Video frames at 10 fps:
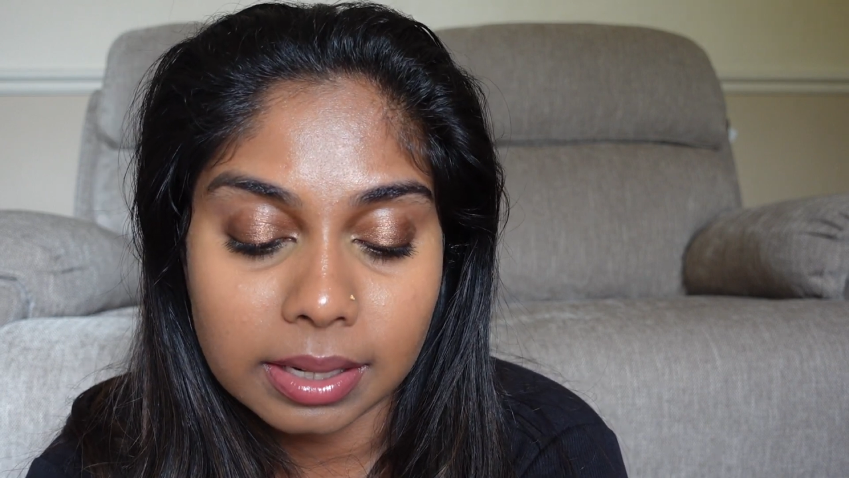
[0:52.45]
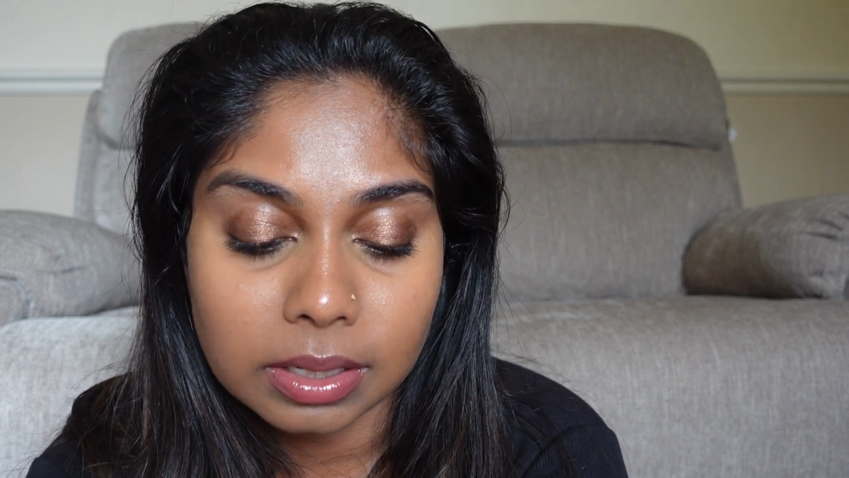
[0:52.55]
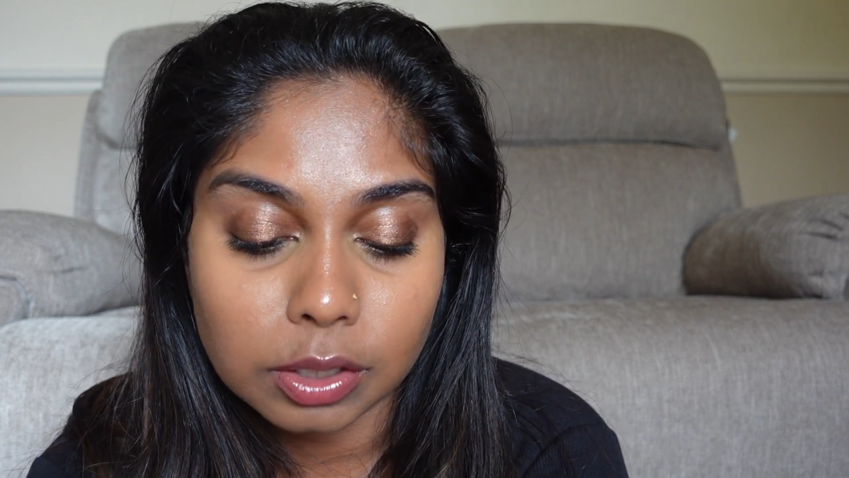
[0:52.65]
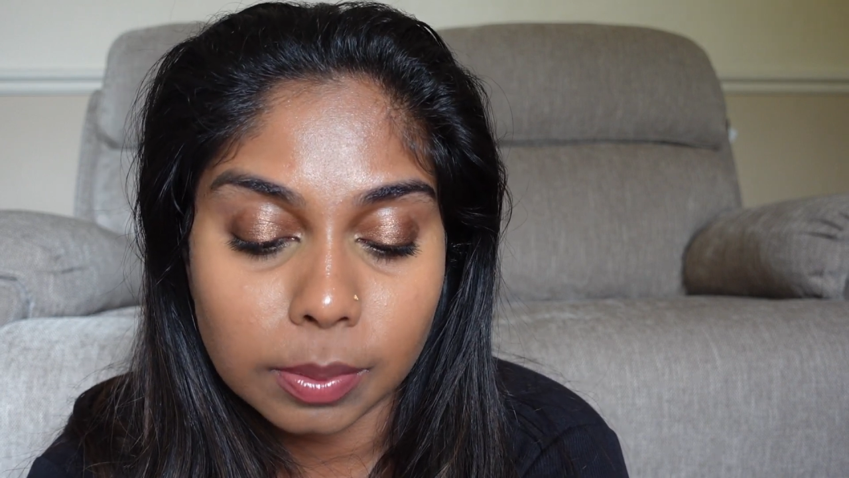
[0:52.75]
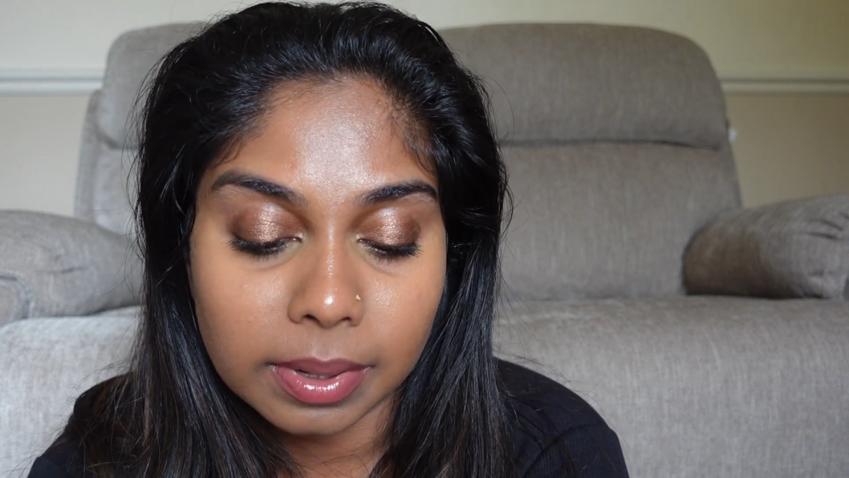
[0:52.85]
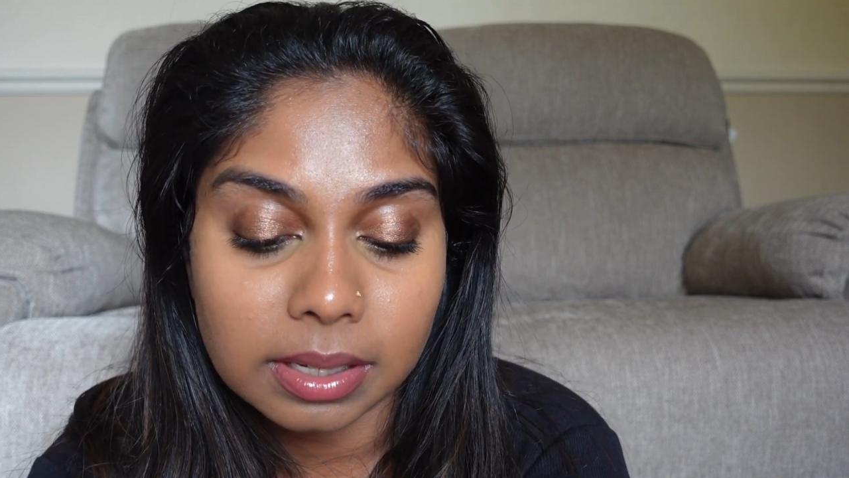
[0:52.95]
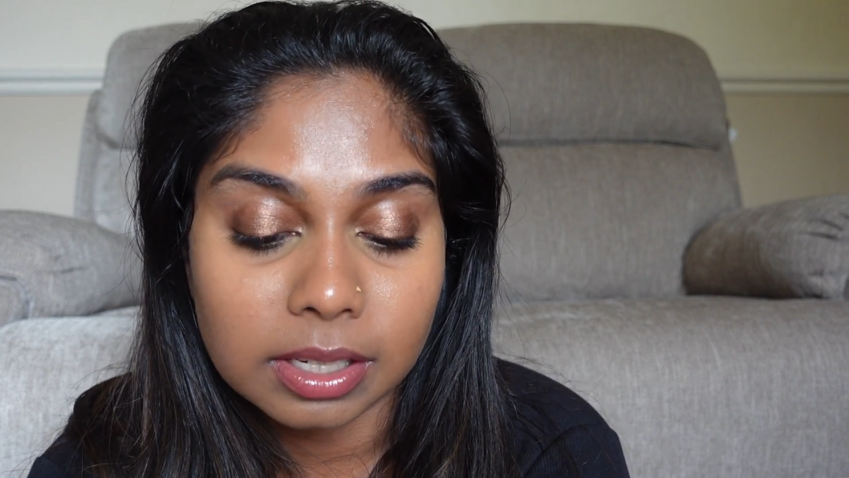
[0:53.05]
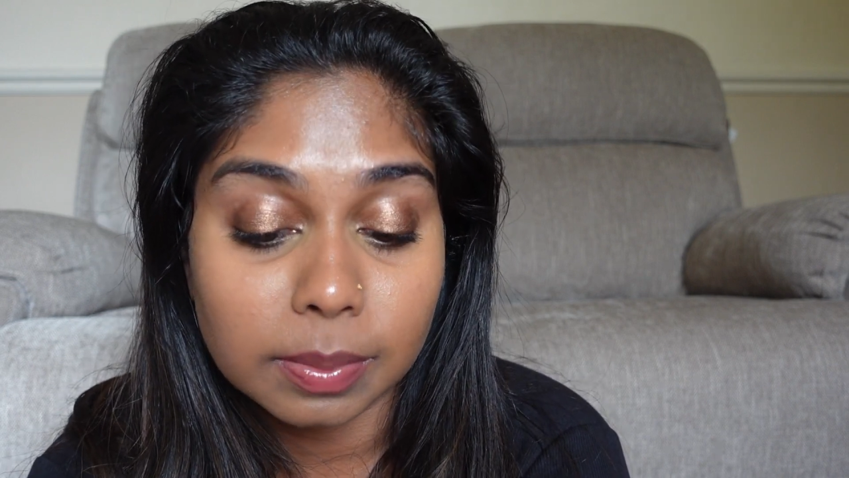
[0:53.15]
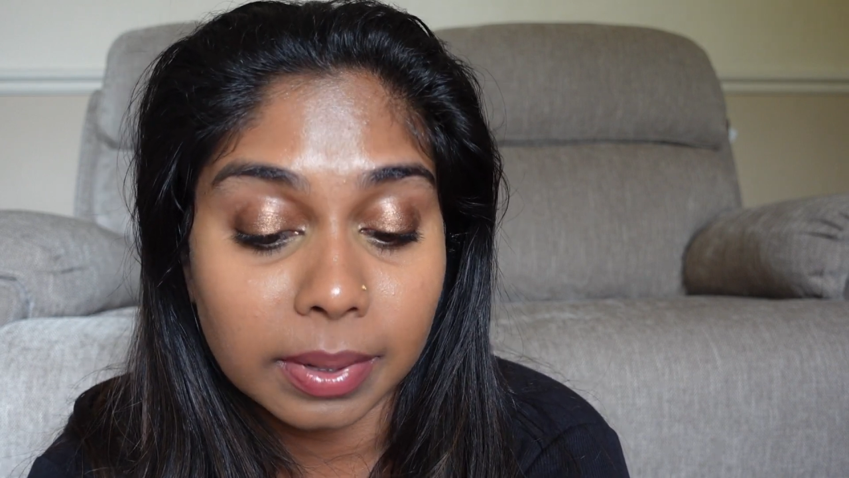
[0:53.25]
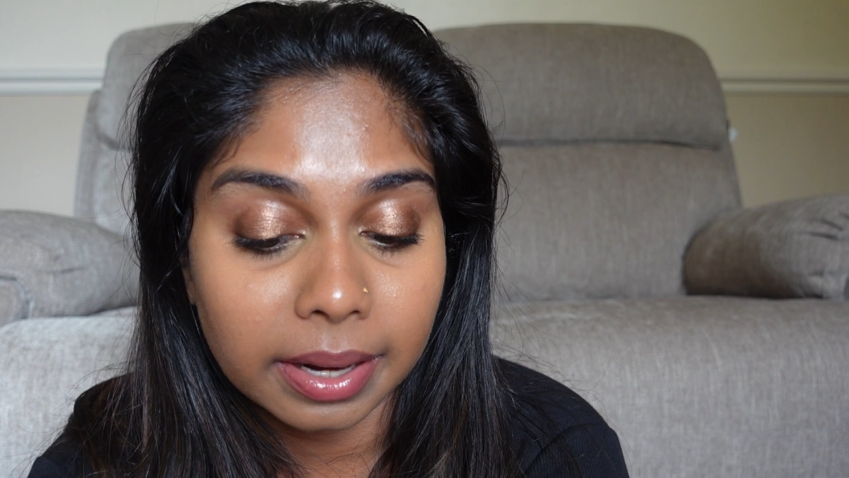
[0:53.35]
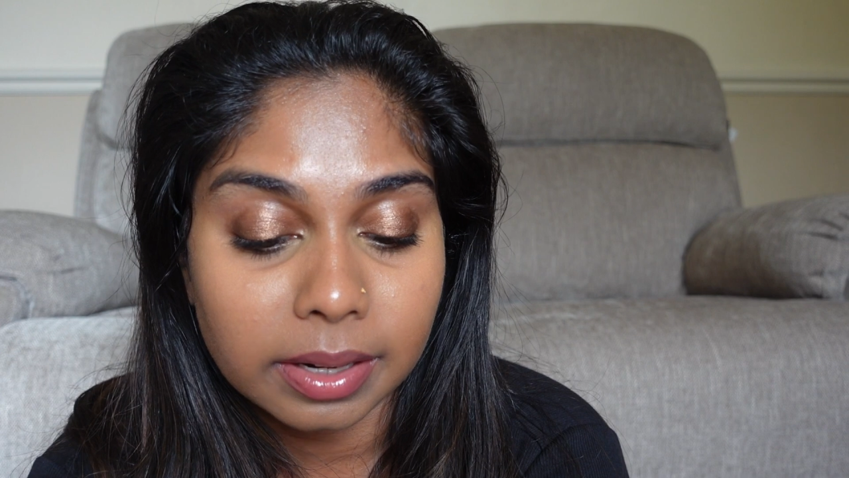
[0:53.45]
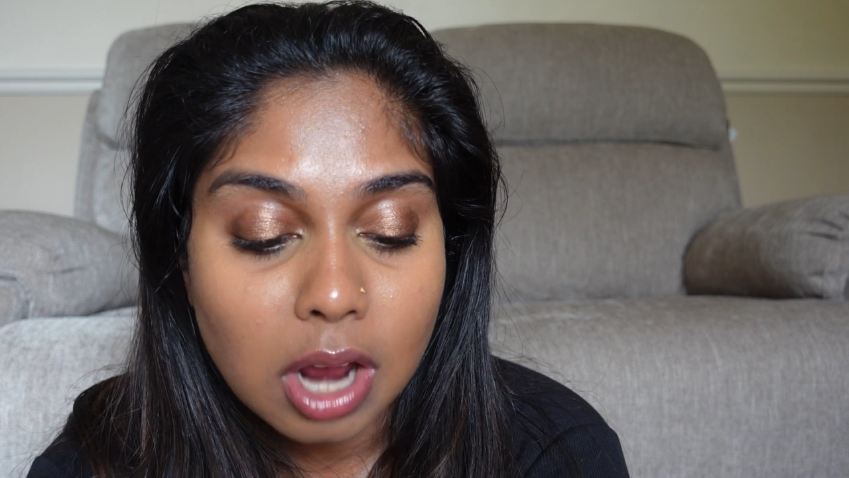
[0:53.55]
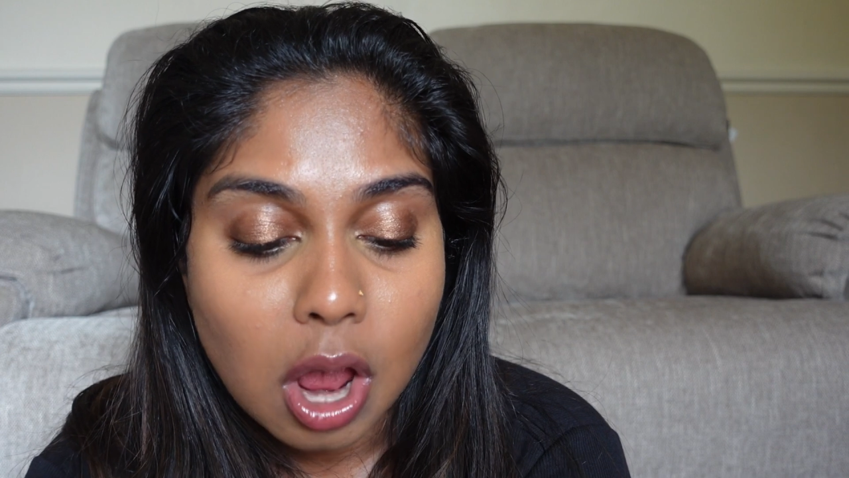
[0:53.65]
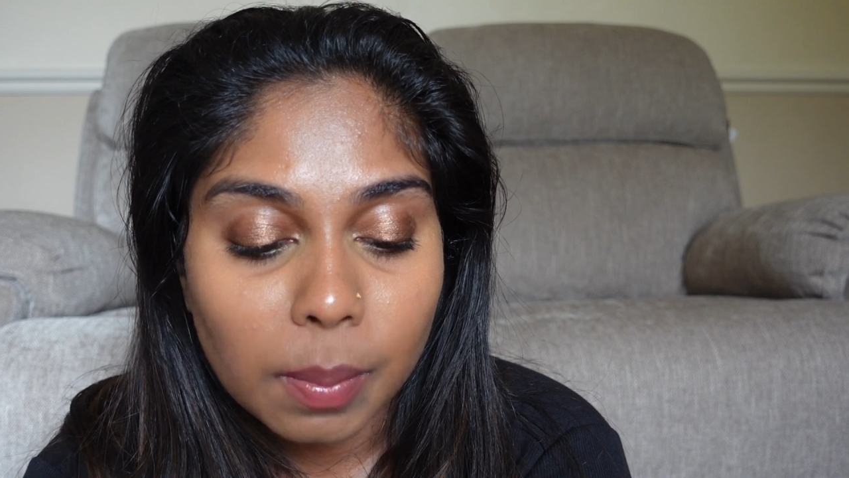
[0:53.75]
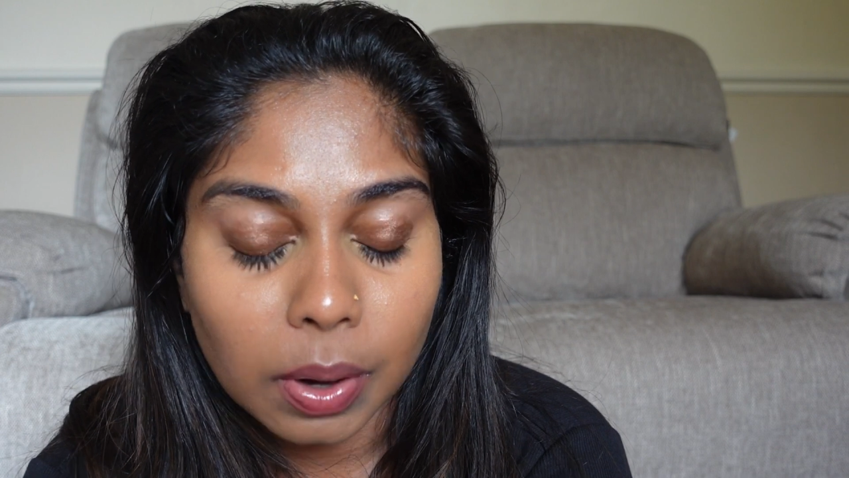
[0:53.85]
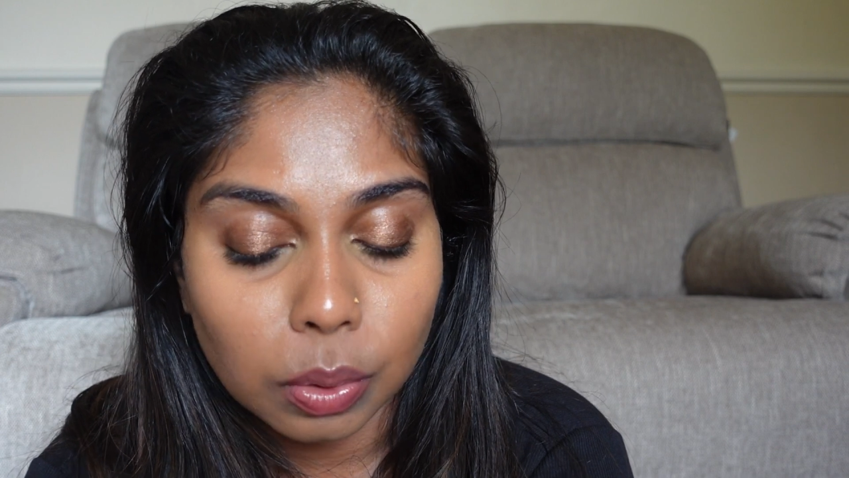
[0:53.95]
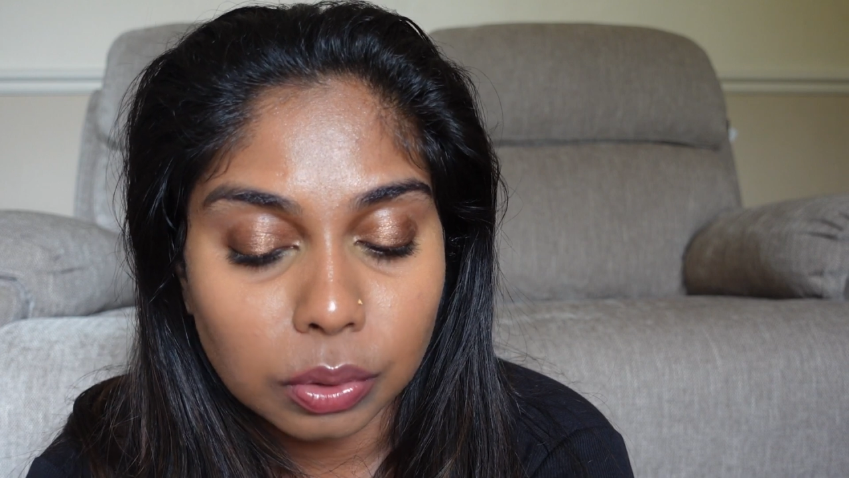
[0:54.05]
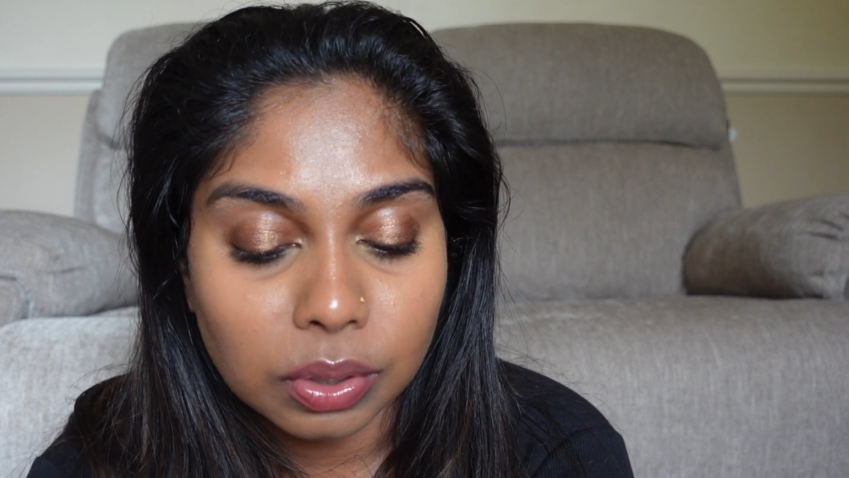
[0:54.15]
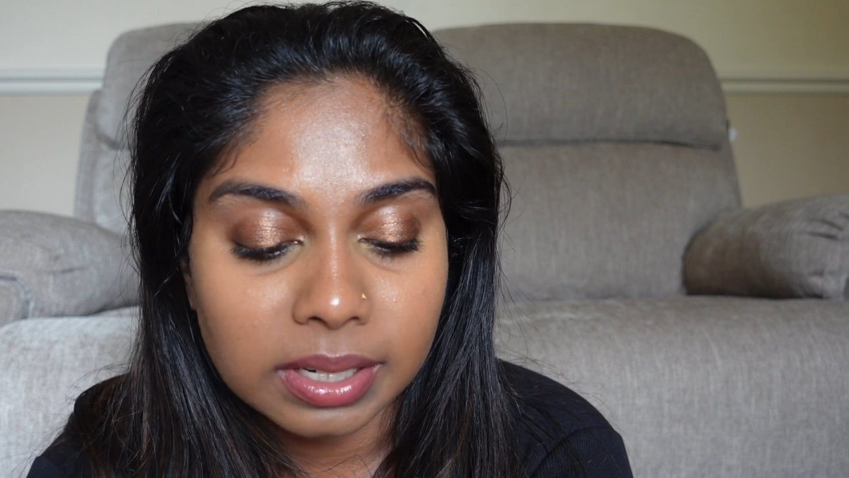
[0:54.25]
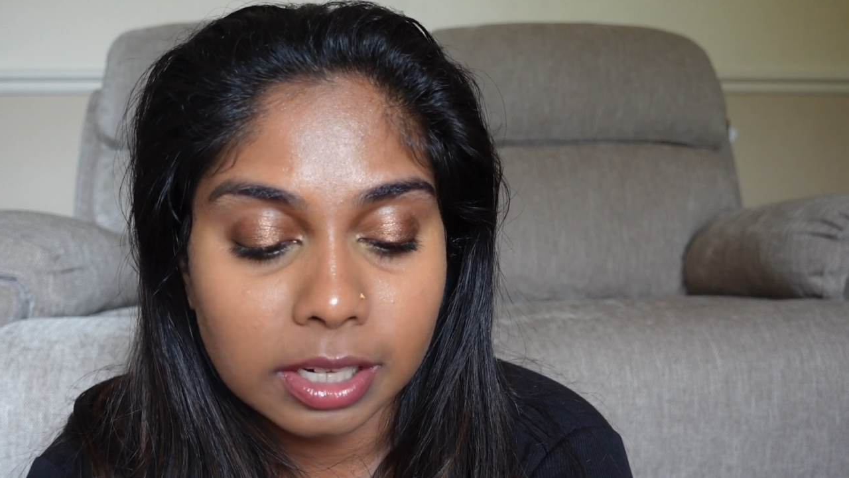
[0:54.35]
and super easy to blend, but
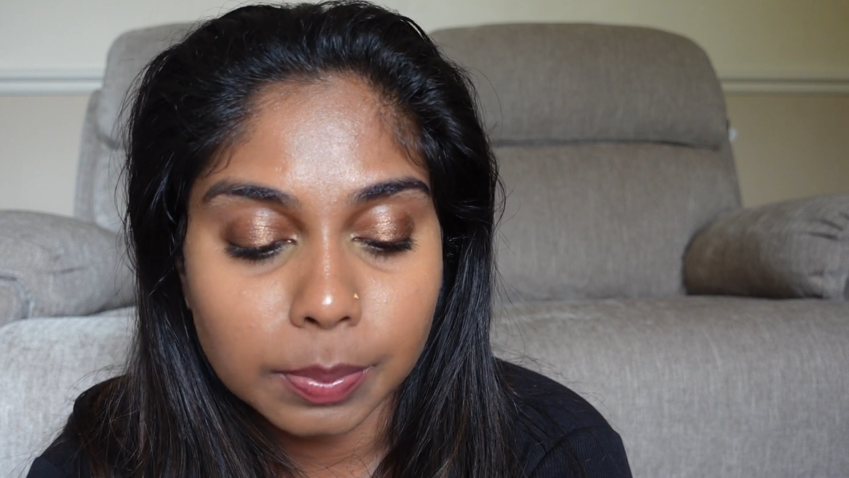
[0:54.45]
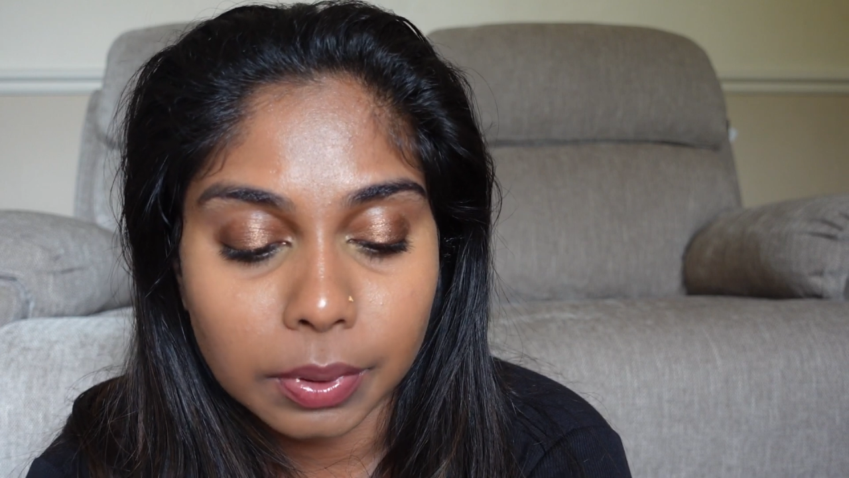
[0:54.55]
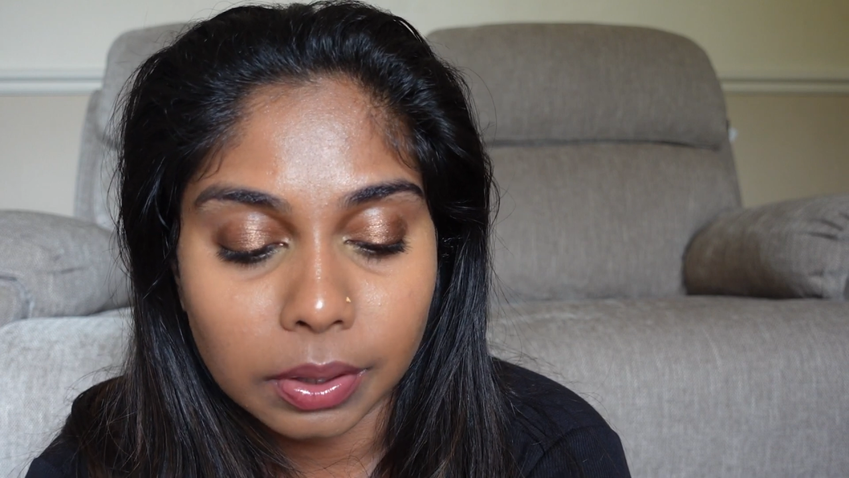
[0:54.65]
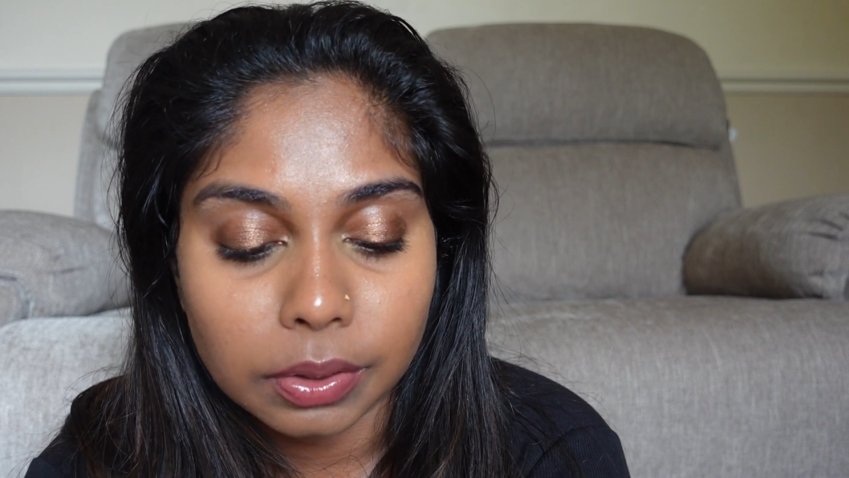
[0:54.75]
also stays put.